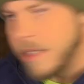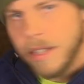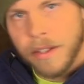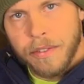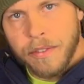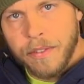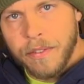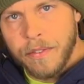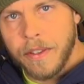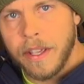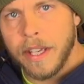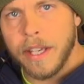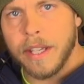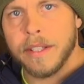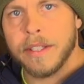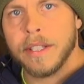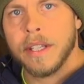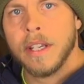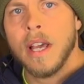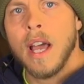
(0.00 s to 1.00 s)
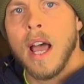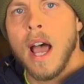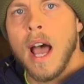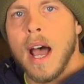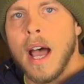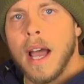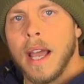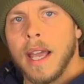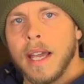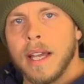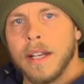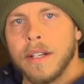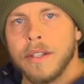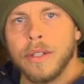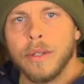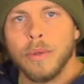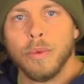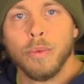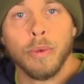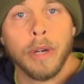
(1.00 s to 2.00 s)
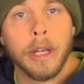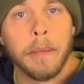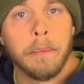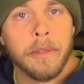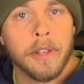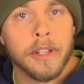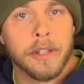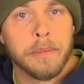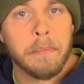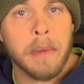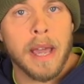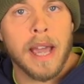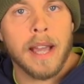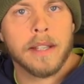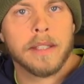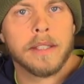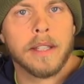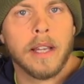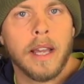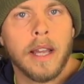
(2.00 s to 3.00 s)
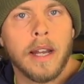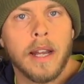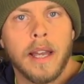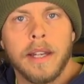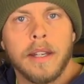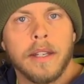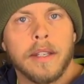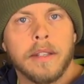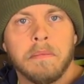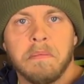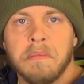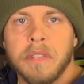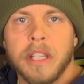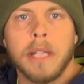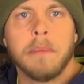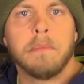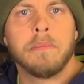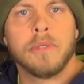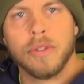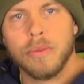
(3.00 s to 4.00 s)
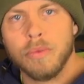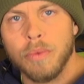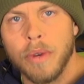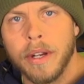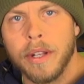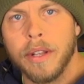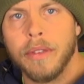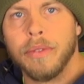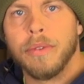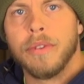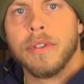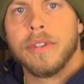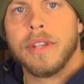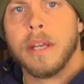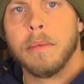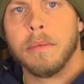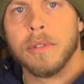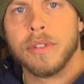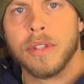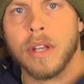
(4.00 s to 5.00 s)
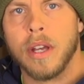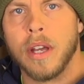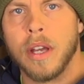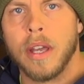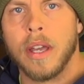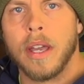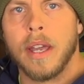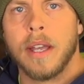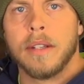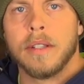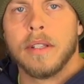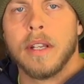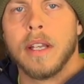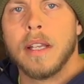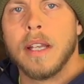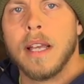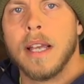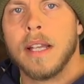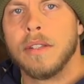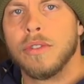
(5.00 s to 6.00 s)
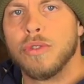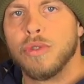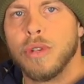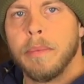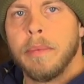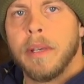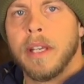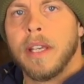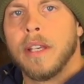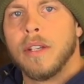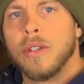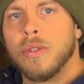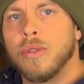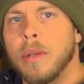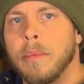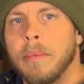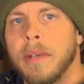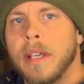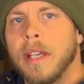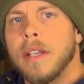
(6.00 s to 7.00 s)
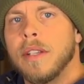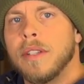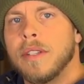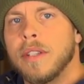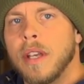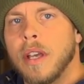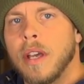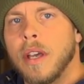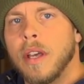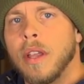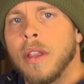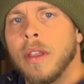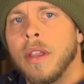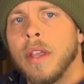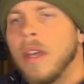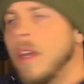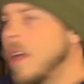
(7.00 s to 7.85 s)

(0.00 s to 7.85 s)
to fit, I had to rip this backside. I had to keep just running it through the table saw and trimming it until